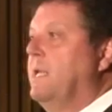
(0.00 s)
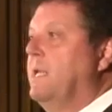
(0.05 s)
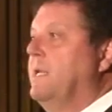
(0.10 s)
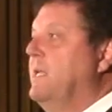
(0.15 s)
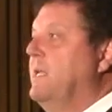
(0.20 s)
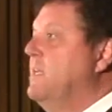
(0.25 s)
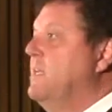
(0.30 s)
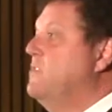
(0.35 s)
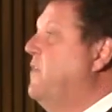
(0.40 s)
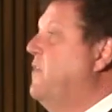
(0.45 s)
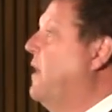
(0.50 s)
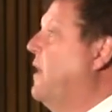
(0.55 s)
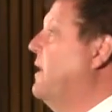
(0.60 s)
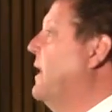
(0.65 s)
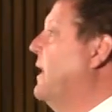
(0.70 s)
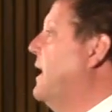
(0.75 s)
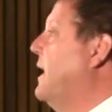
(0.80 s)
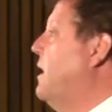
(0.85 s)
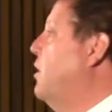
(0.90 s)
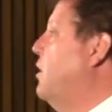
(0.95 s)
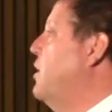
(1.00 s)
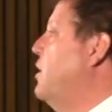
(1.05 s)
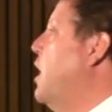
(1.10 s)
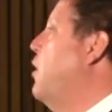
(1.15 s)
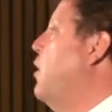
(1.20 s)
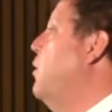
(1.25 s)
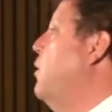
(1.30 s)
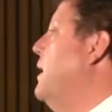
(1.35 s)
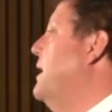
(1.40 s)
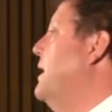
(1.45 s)
needs very little or
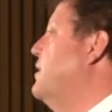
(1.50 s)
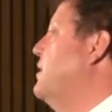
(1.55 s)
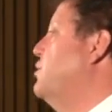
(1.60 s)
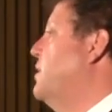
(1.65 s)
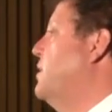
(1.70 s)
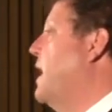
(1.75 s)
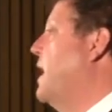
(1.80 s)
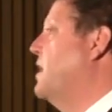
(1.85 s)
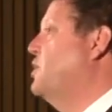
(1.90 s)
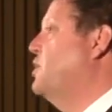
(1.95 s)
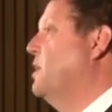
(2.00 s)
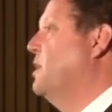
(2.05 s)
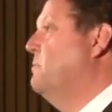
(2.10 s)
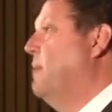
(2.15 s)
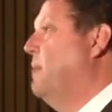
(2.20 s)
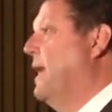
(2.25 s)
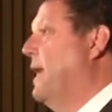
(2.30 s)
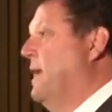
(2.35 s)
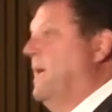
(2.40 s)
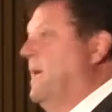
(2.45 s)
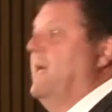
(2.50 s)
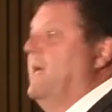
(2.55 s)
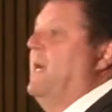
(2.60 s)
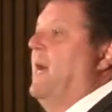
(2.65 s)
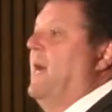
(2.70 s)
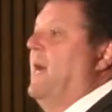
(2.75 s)
no introduction, but